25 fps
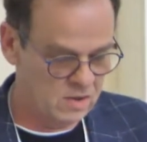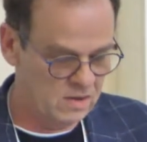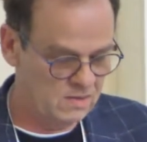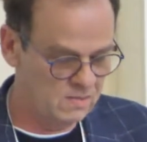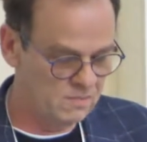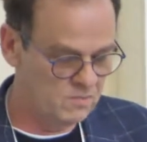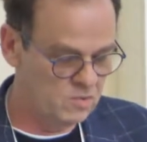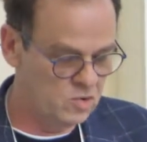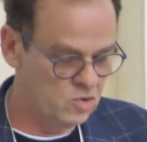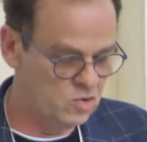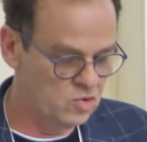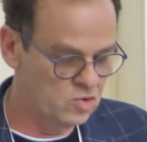
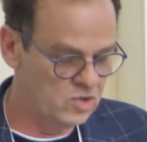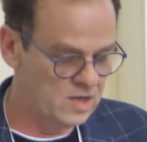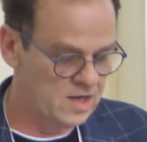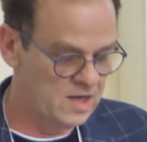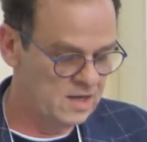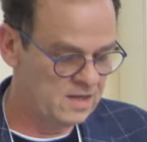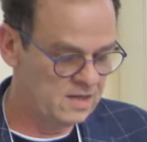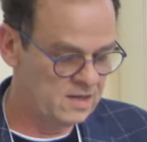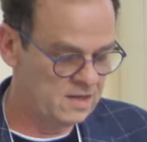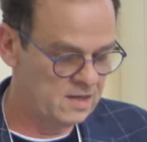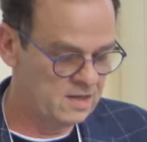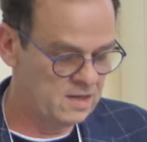
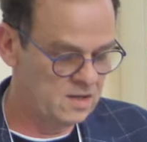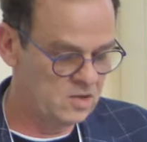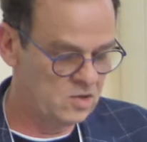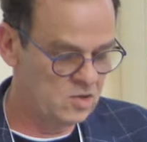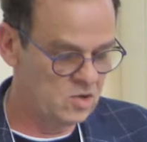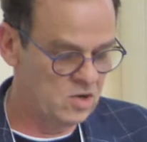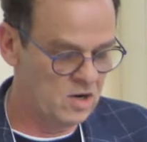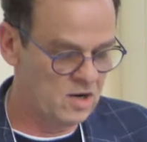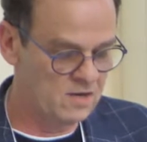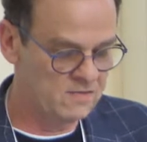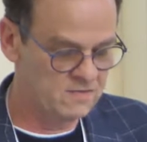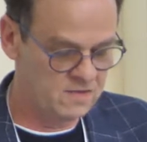mutated and
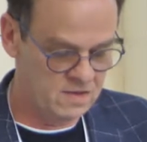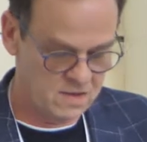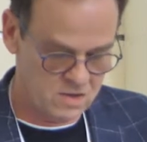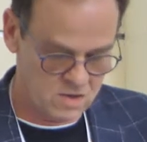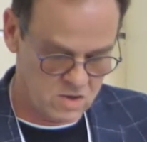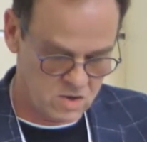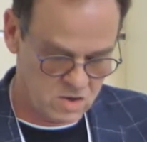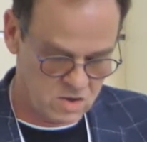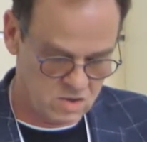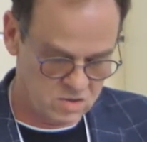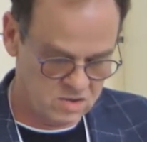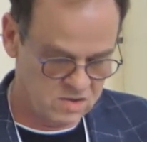causing
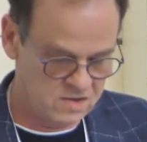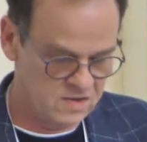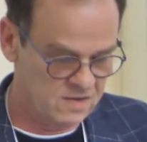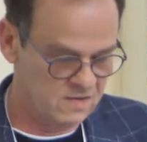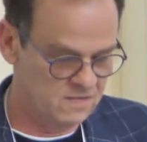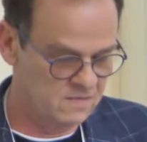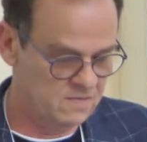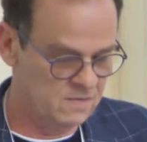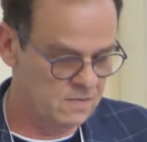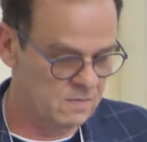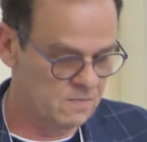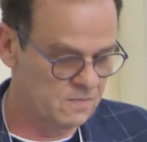
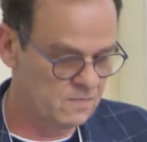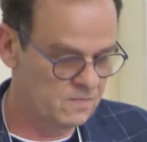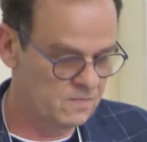autism.